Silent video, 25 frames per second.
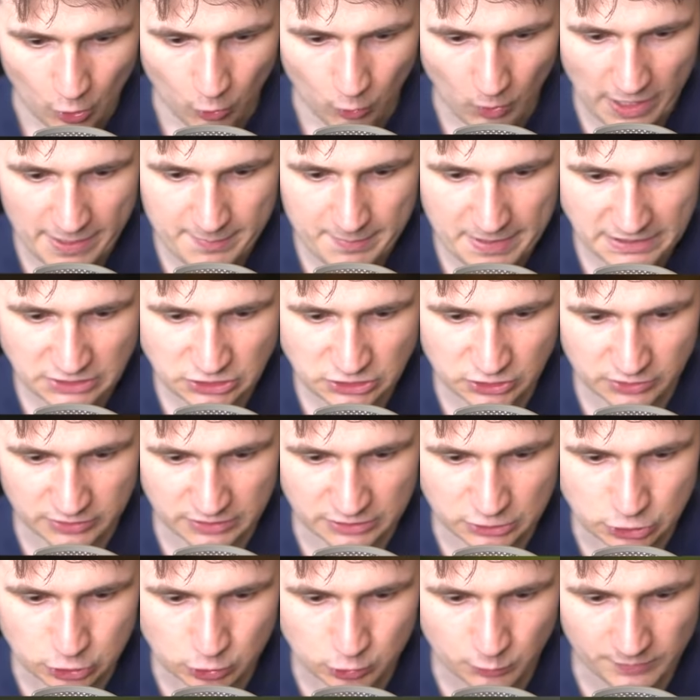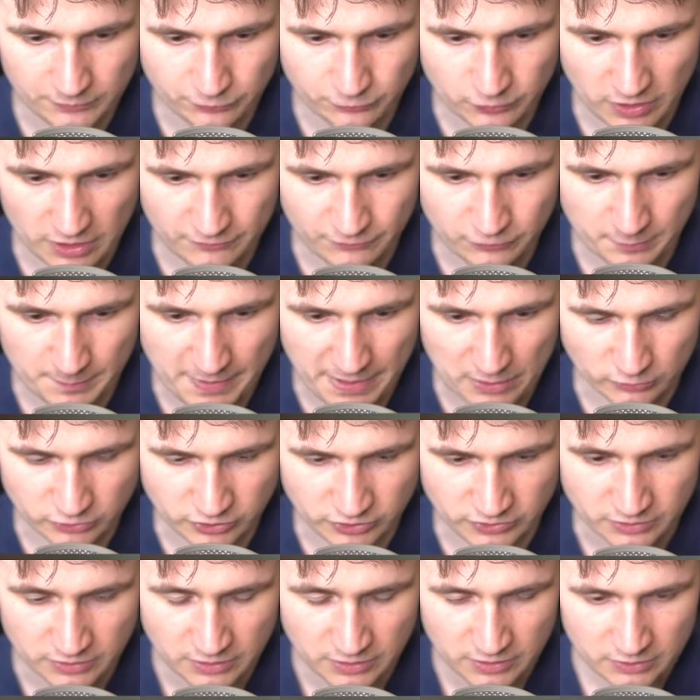Oh, I'm actually gonna drift off the
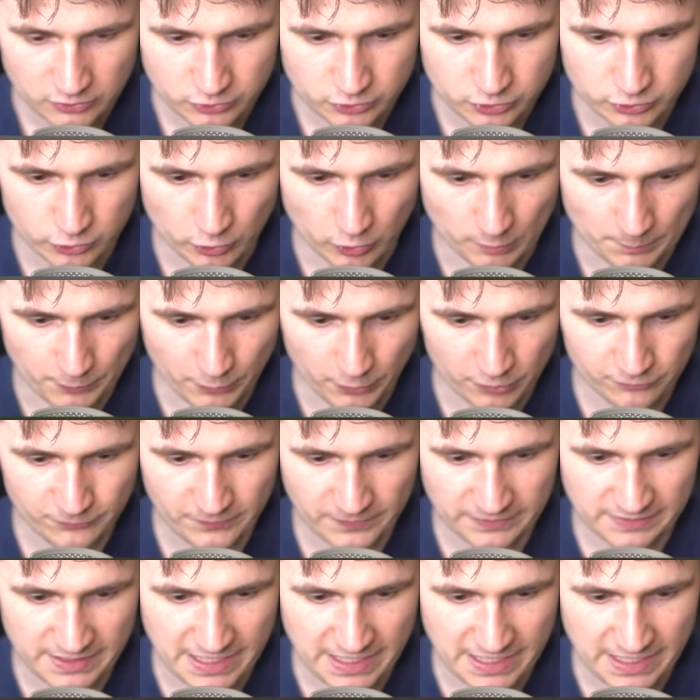mountain to do a perfect